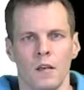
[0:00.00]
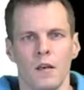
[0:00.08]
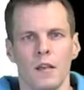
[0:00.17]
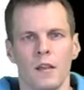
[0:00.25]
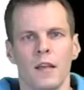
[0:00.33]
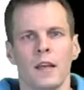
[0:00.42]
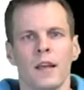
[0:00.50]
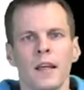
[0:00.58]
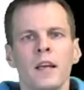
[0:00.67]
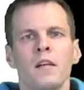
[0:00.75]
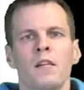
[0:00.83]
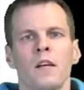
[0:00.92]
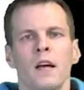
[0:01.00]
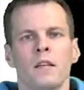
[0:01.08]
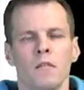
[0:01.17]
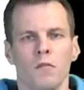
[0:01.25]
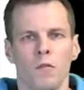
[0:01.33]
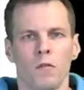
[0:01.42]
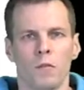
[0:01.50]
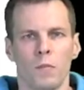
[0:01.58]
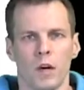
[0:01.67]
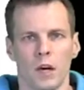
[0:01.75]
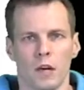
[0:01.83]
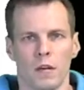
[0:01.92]
The linear latent growth
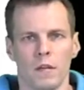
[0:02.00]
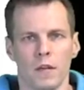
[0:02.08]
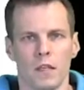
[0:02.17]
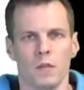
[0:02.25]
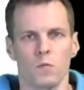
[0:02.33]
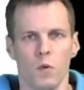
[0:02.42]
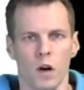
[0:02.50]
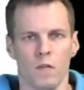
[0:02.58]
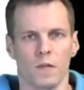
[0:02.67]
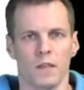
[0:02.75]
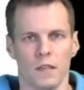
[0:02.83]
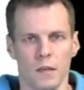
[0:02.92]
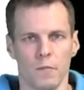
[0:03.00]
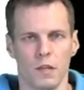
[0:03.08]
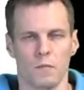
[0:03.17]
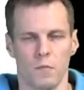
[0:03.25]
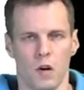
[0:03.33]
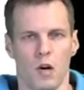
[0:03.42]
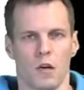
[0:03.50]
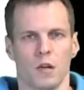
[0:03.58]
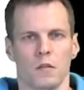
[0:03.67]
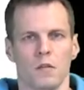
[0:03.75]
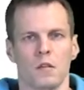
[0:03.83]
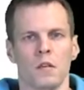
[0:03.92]
model is one of the simplest
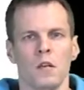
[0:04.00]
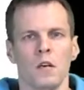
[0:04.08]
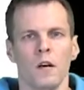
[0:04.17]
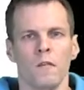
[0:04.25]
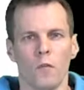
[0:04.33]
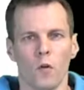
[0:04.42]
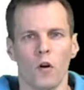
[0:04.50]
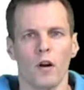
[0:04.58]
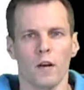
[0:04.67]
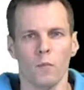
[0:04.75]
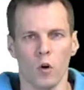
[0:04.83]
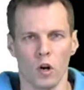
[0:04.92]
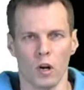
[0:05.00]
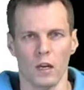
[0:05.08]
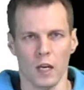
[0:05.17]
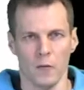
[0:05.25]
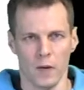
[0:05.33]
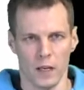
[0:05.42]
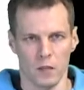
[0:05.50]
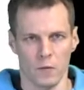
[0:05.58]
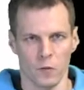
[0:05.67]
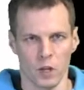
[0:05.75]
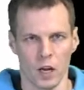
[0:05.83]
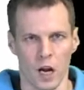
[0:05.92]
models for modeling effects
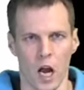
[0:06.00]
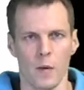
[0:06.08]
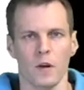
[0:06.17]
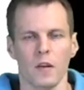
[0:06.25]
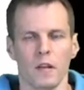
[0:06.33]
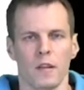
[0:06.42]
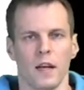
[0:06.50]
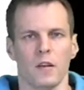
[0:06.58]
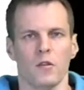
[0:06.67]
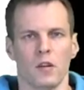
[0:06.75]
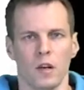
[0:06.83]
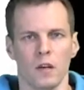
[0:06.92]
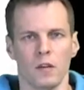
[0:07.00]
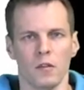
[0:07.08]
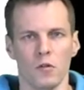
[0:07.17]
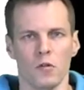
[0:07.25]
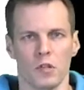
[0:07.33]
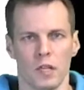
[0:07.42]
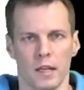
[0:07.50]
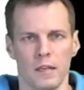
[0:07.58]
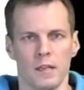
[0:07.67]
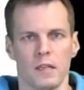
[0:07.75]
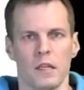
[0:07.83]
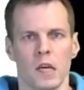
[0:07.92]
of time than you can use in
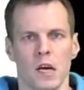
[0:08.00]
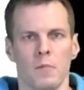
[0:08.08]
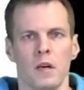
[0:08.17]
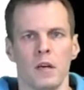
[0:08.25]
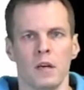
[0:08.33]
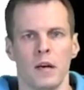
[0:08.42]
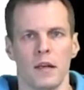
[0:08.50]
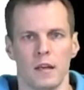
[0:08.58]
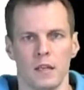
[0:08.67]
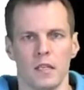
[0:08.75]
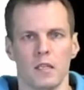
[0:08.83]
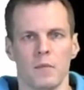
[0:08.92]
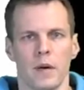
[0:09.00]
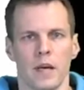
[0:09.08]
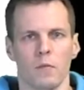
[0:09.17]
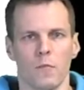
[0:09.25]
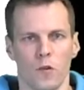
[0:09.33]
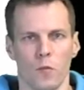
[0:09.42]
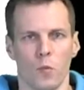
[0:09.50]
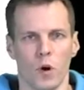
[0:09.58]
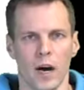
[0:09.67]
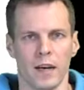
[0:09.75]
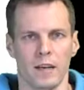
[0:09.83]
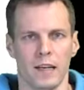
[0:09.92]
SCM and estimate from
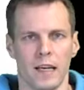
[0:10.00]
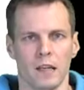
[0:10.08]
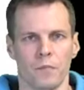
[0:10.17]
wider data.